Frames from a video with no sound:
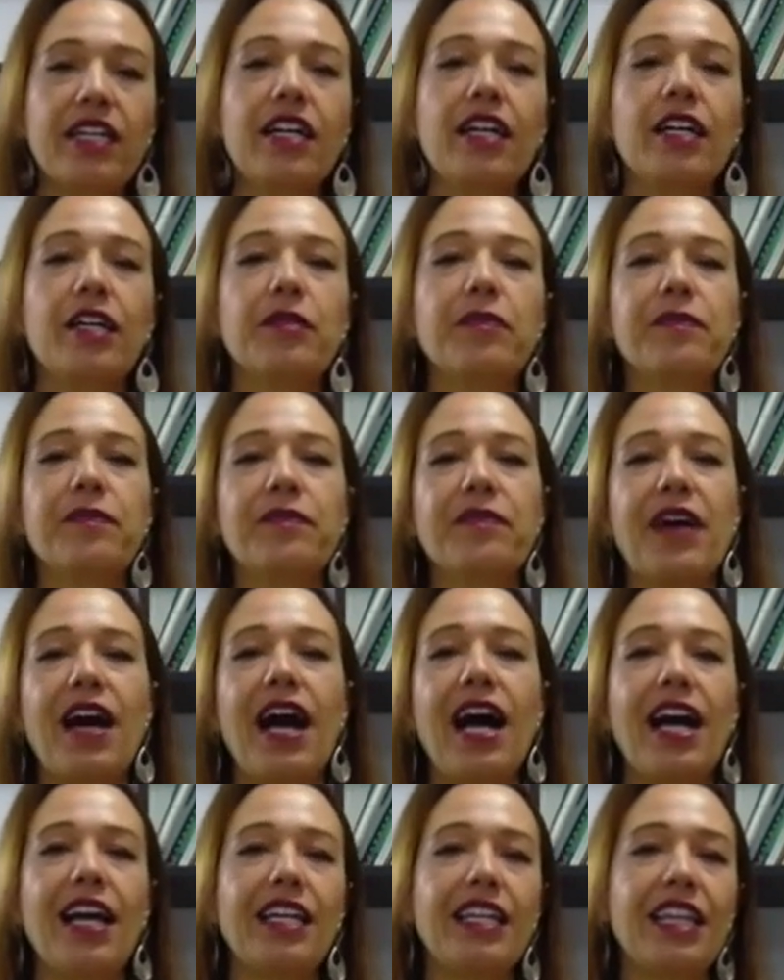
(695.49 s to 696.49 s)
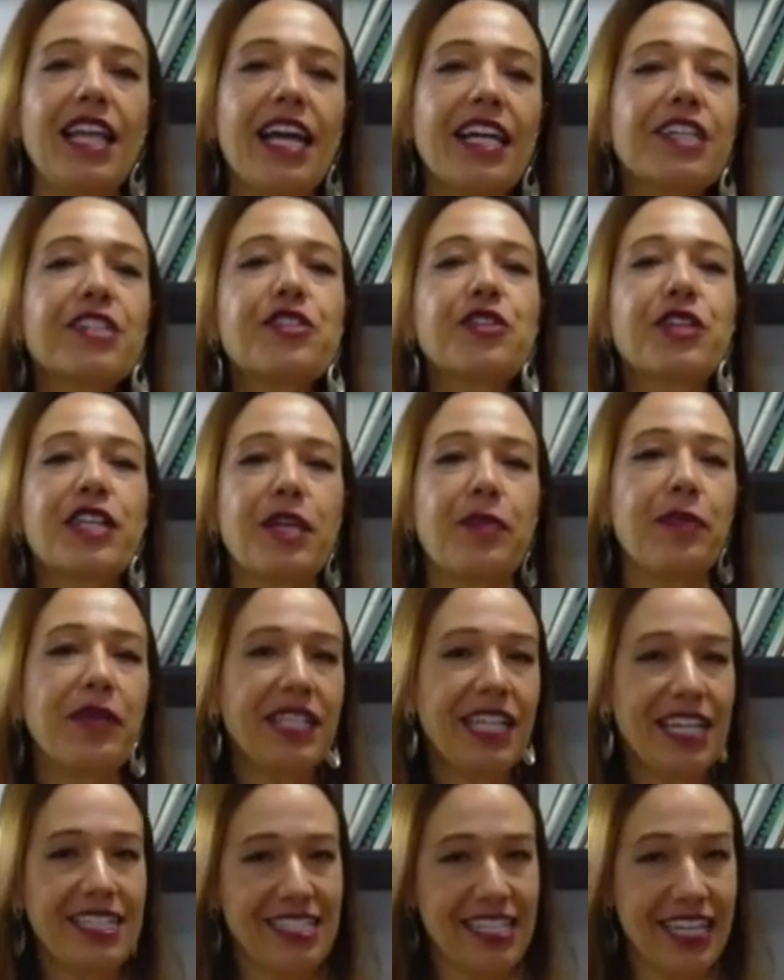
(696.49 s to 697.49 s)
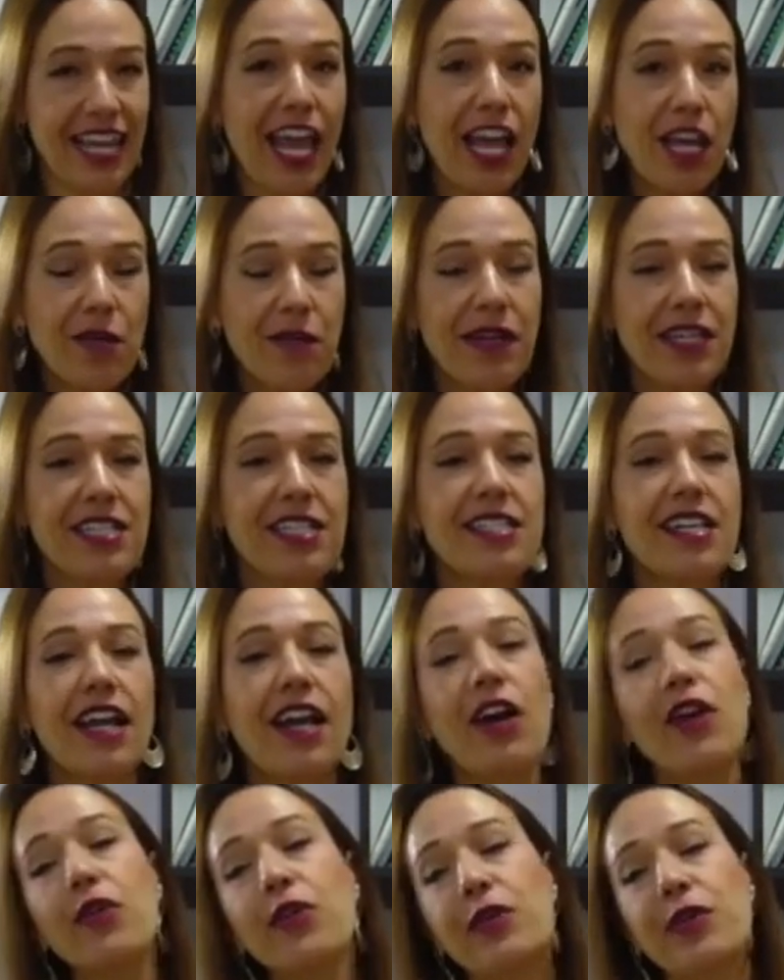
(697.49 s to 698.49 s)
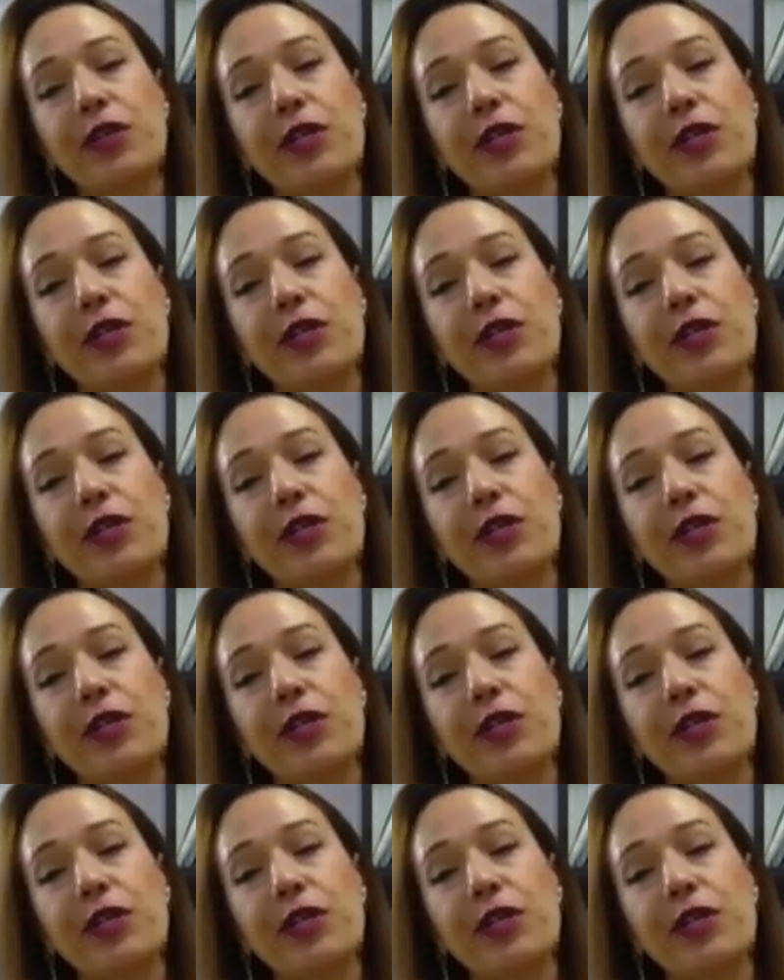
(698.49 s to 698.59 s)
I like to keep it as a game and say, oh,